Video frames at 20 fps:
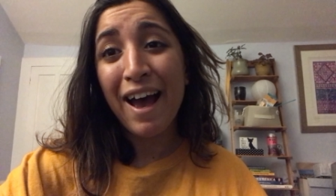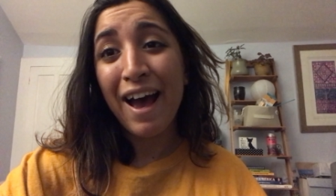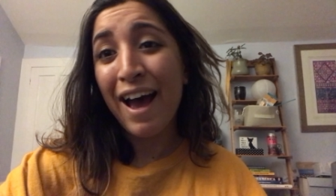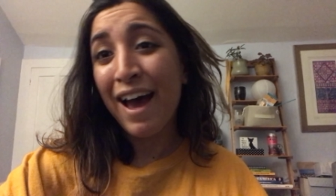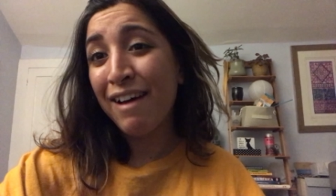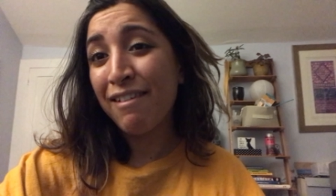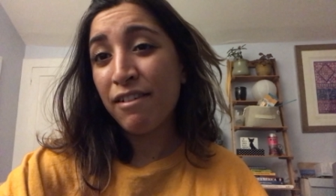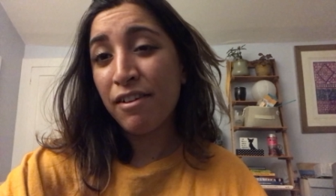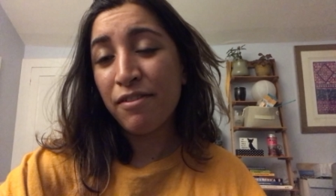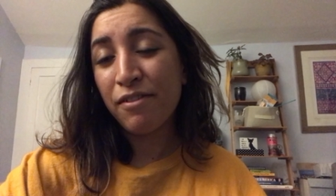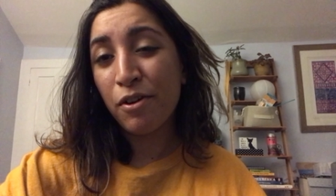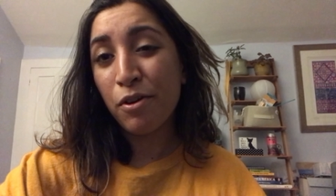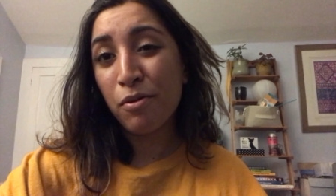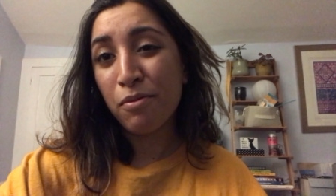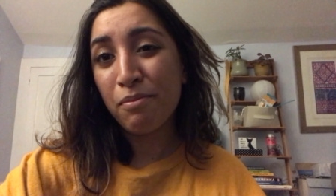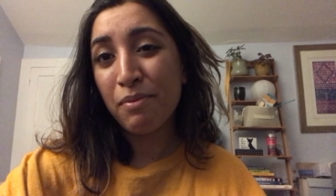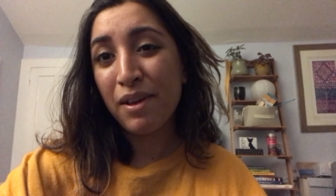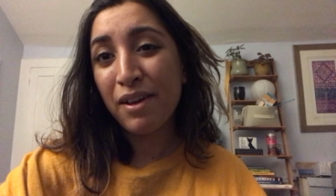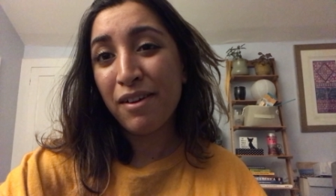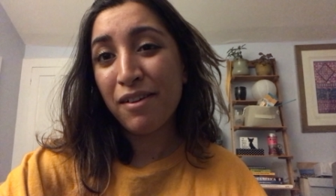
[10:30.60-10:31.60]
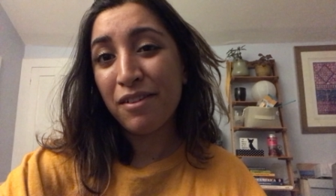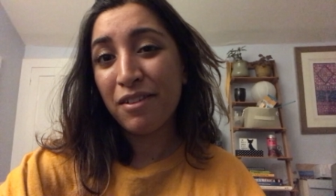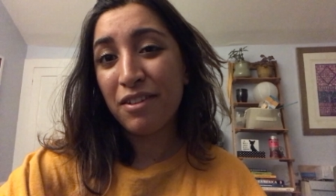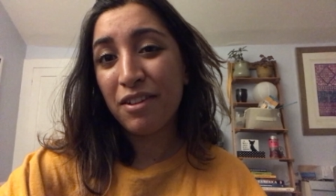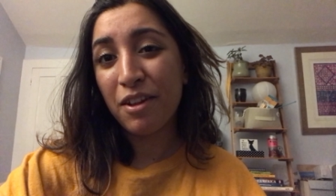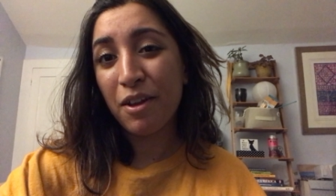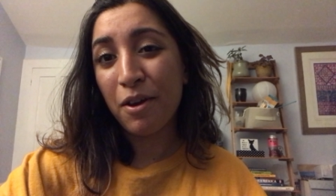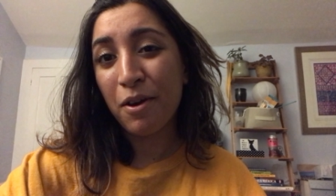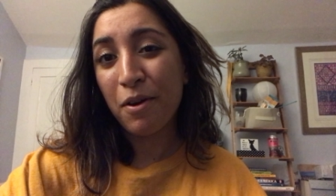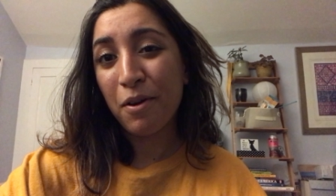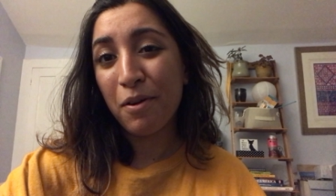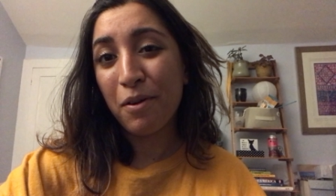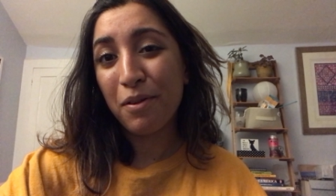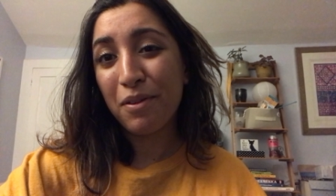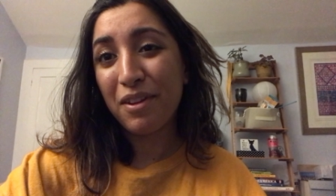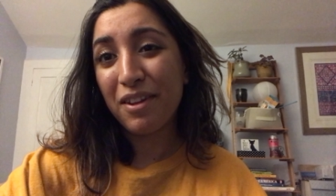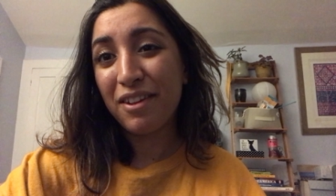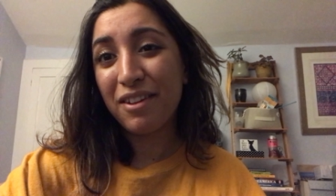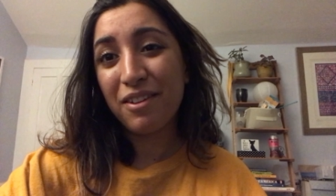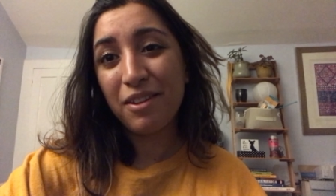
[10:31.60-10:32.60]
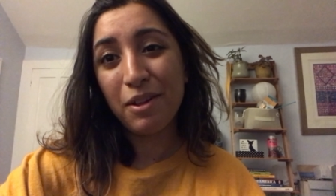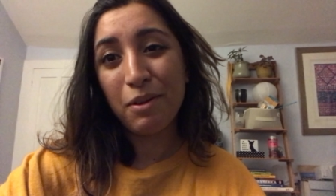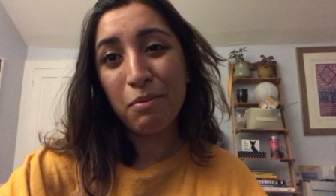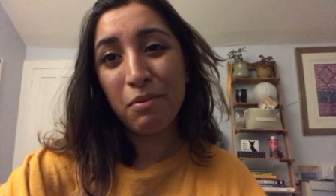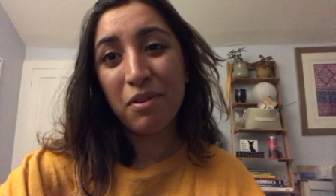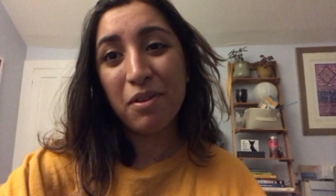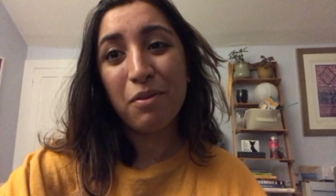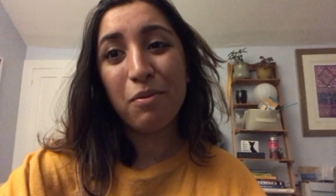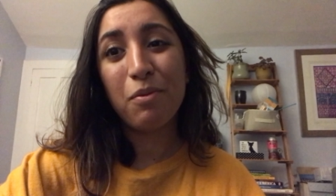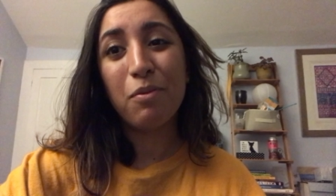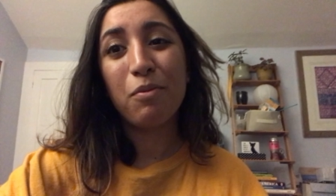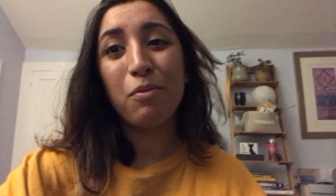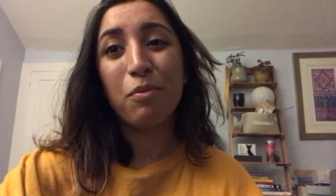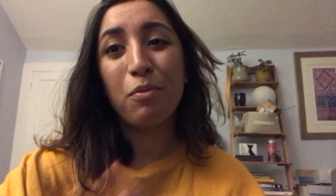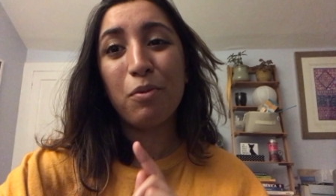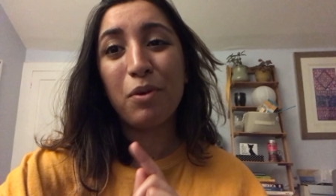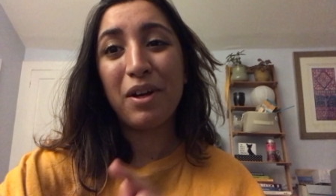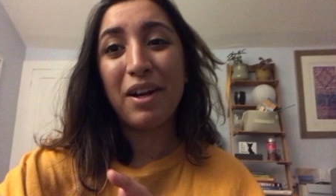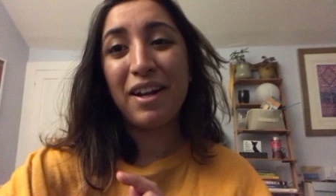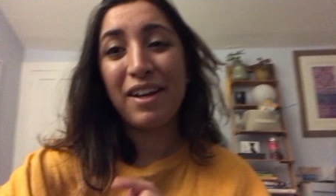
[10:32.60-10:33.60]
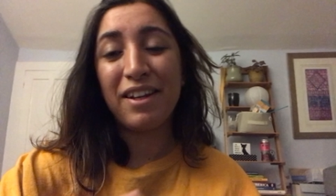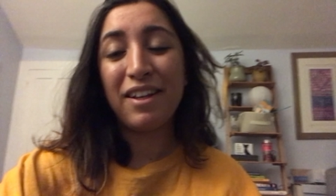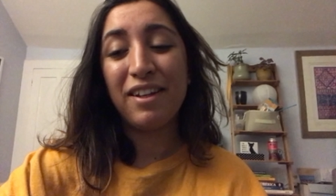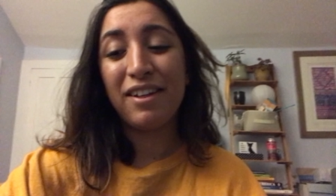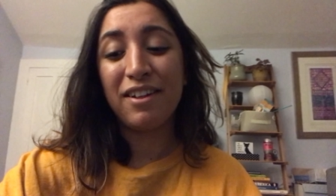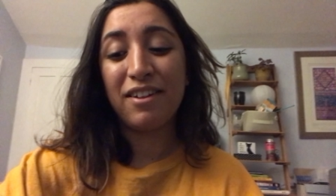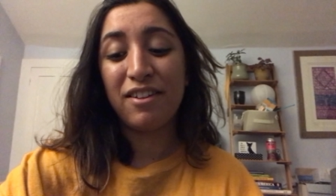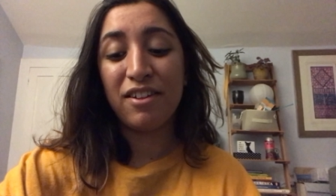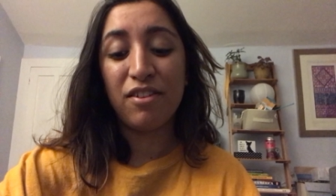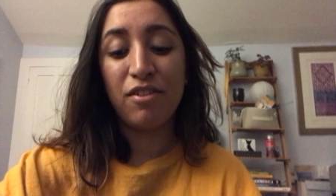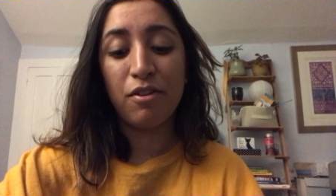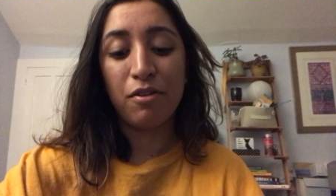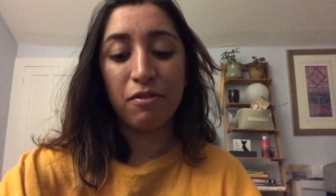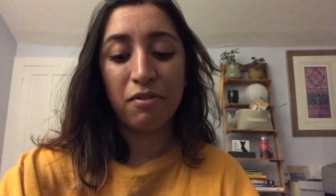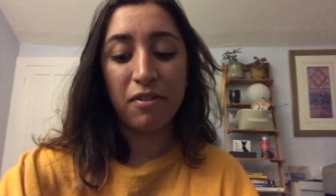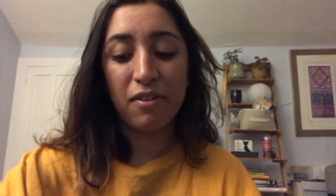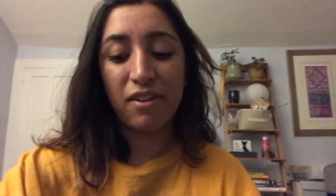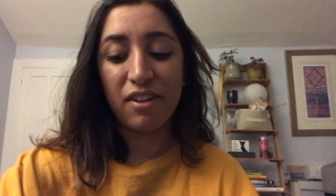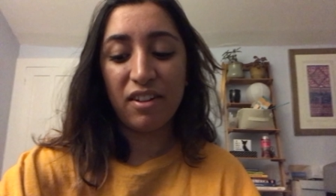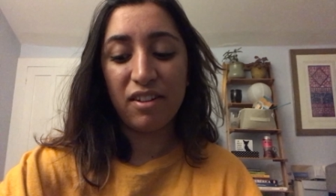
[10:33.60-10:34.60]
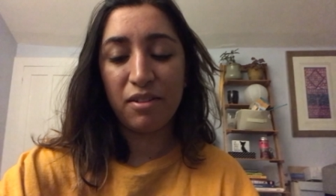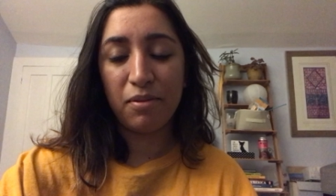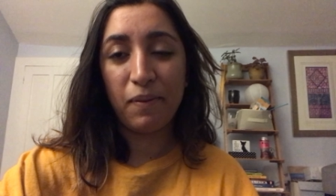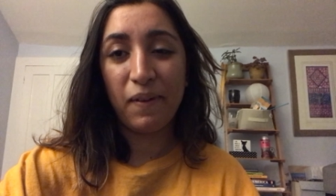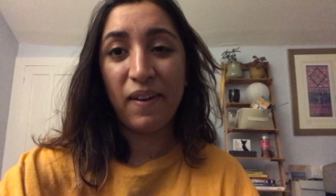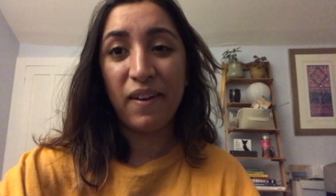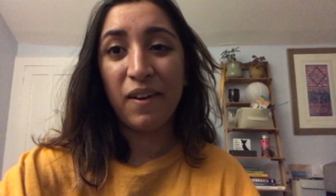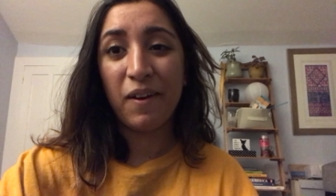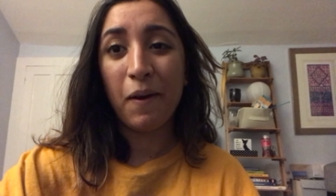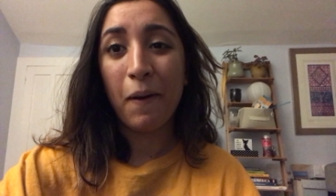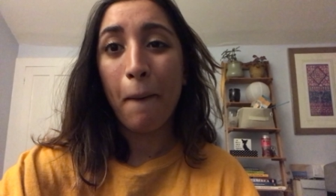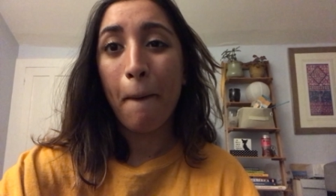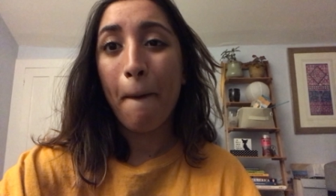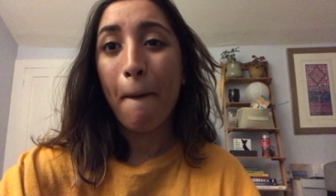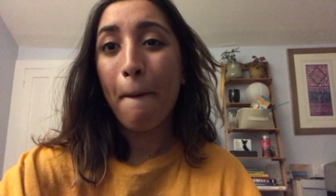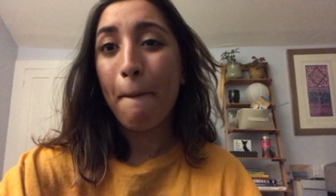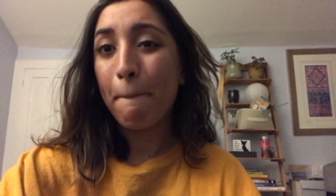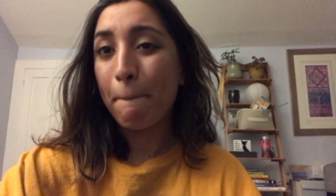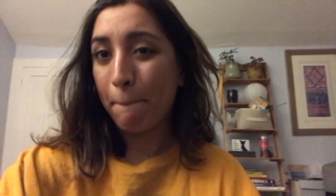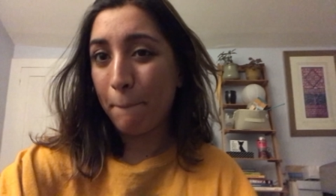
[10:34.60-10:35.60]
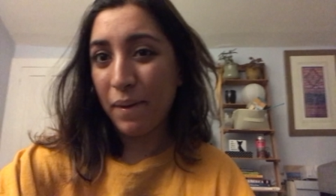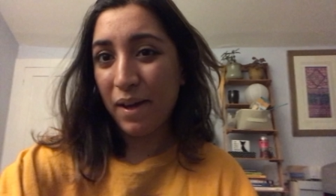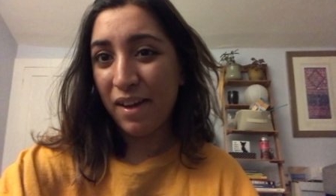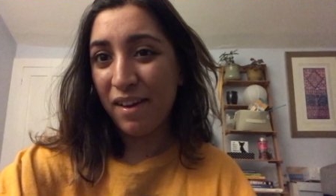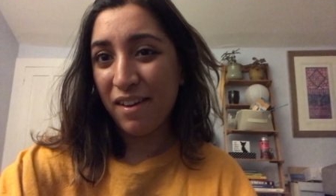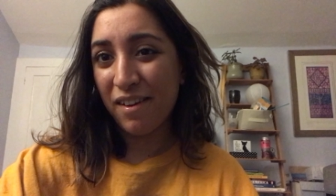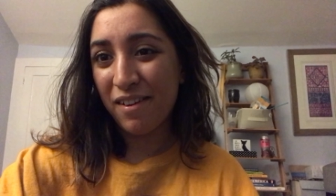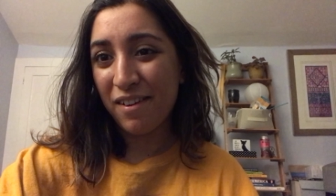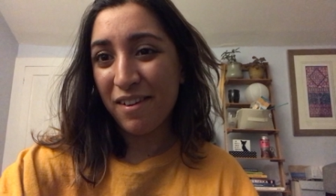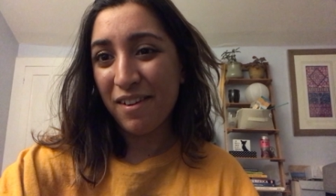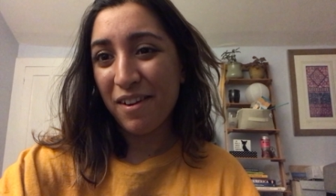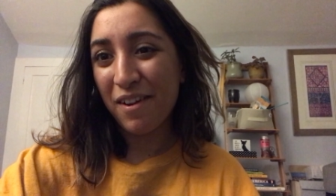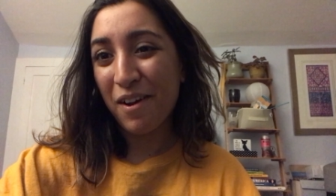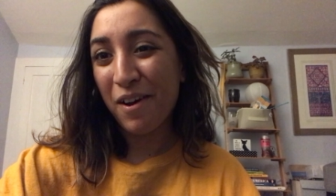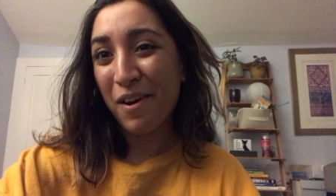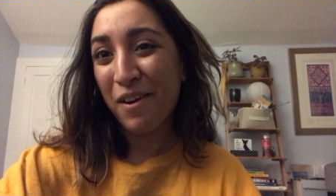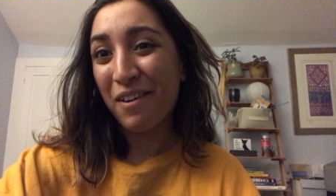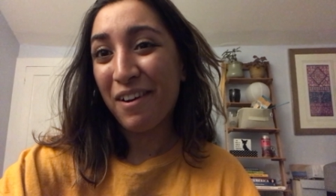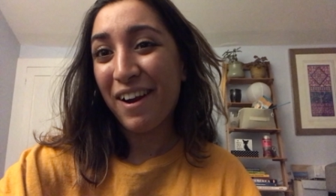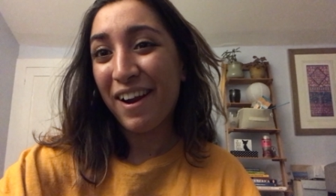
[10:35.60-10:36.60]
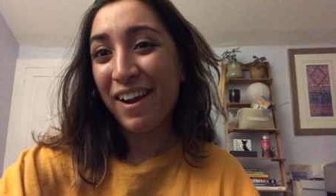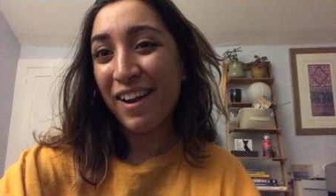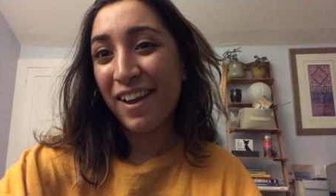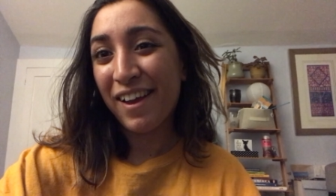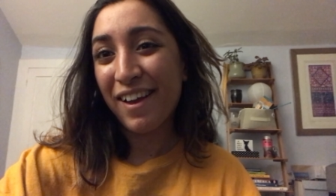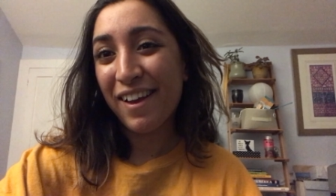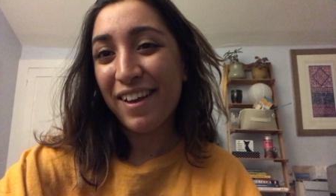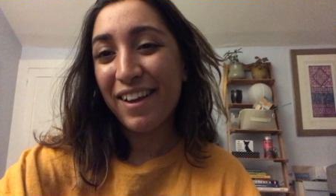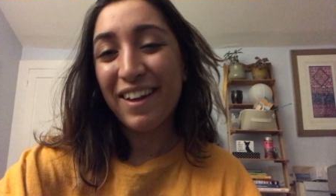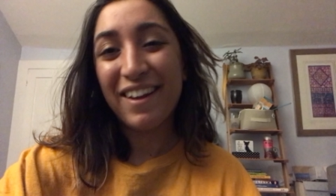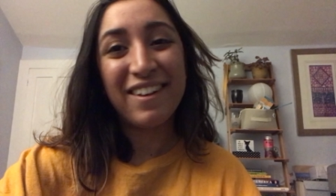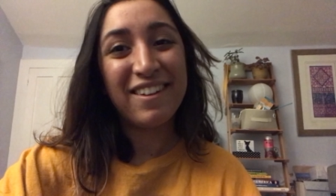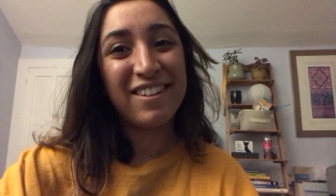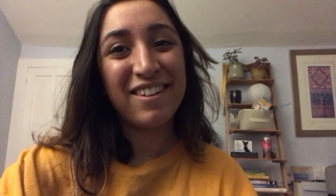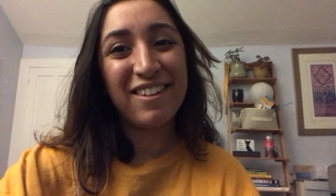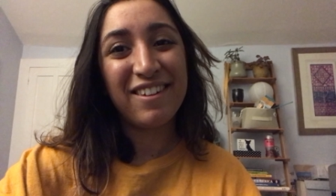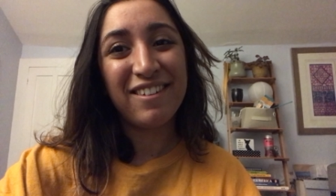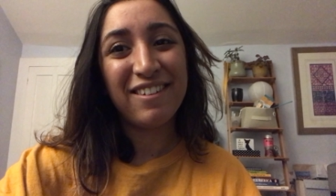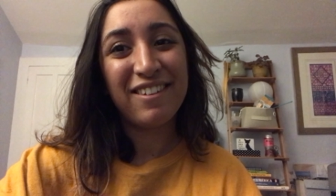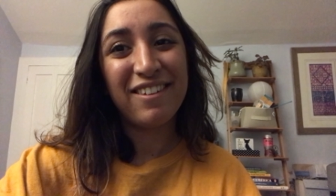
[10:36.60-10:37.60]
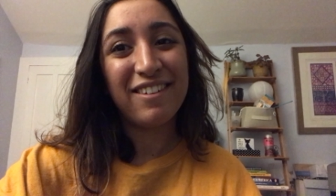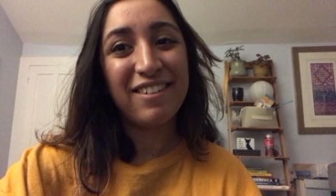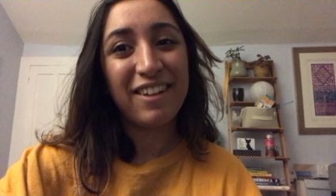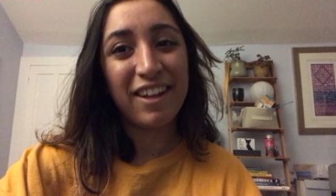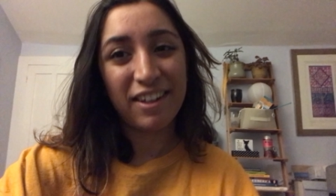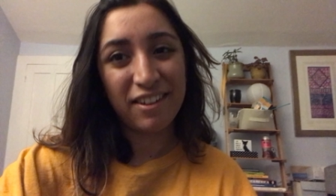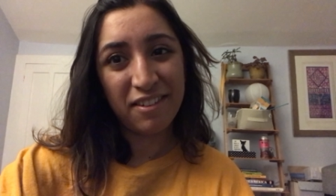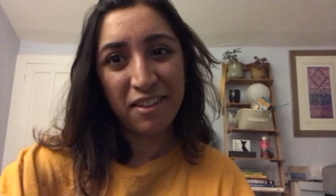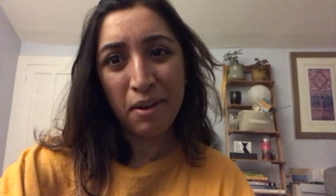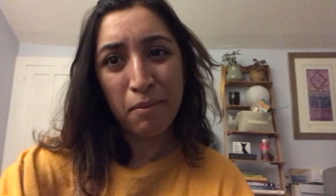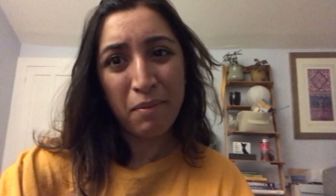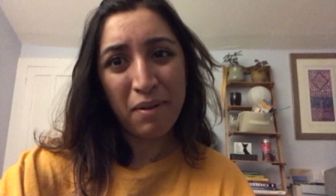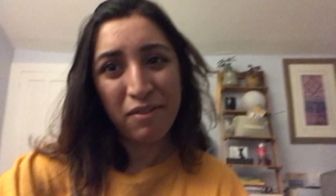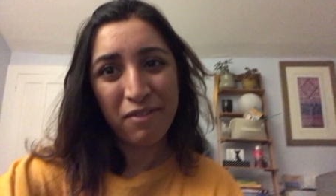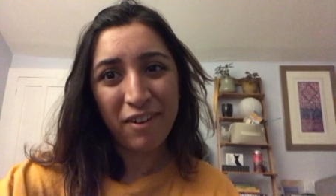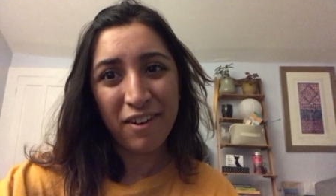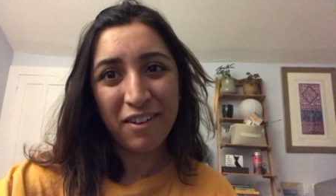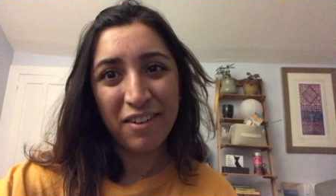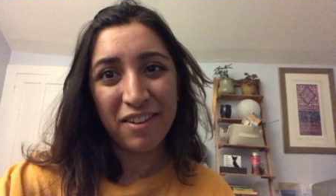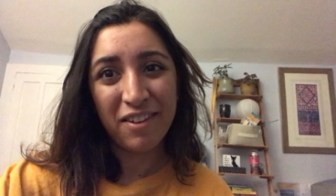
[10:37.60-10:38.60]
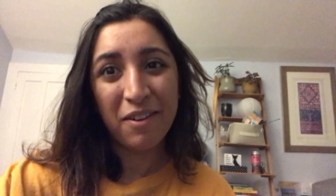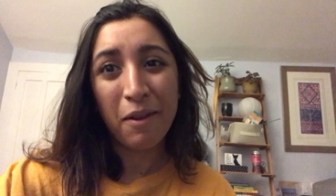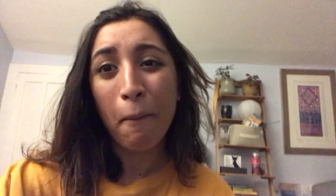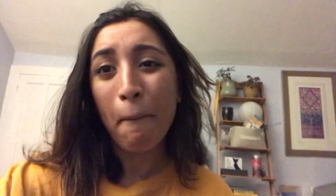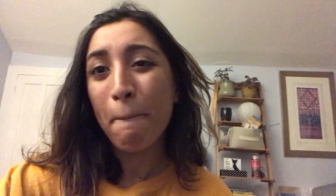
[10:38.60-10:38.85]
I love oatmeal, so this seemed what I needed to do for this week. But alright, until next time, my friends.